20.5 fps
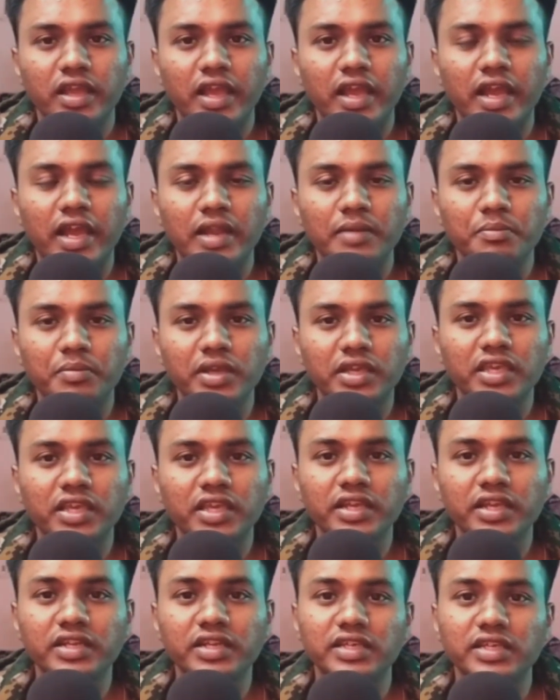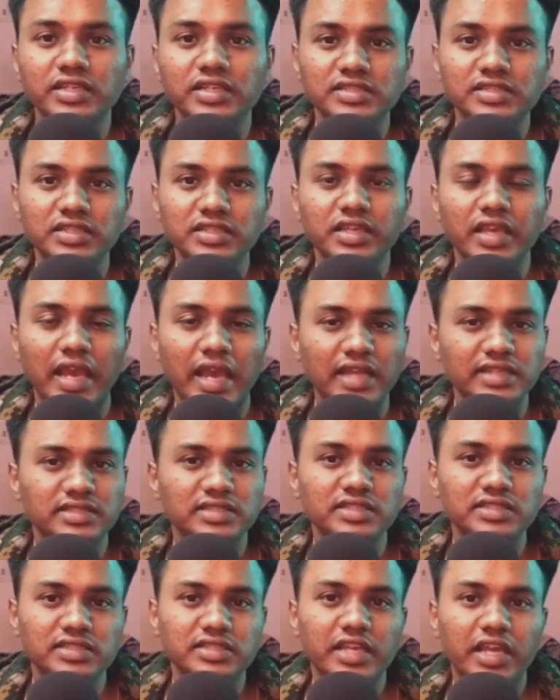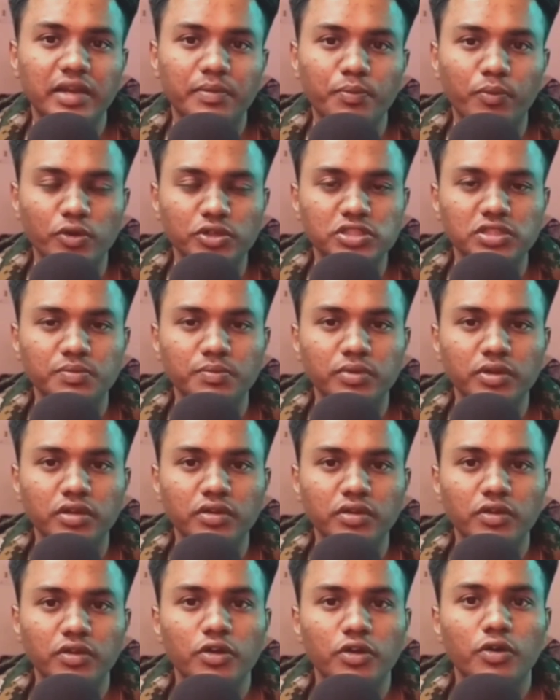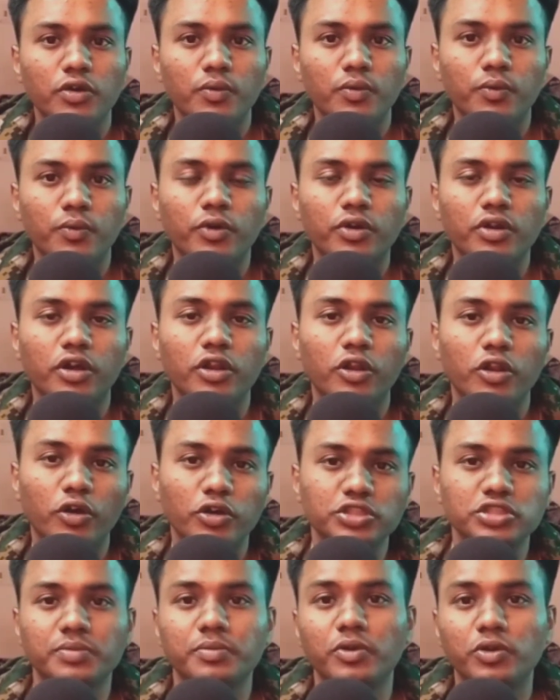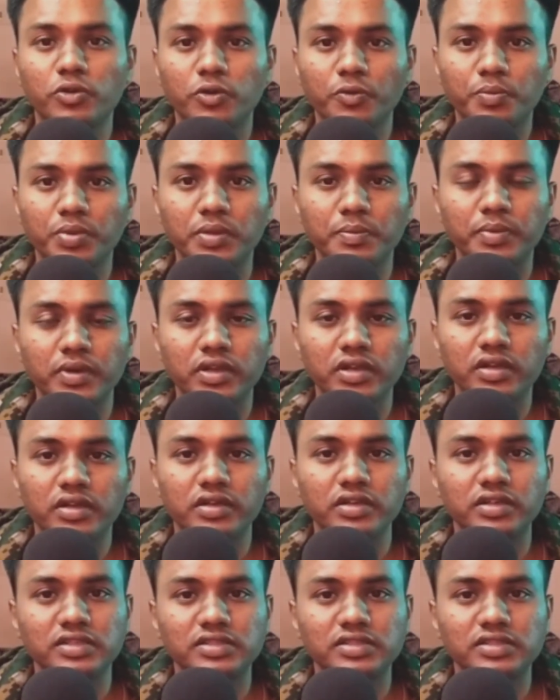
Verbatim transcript: and making it easy, as easy as possible for a large amount of people,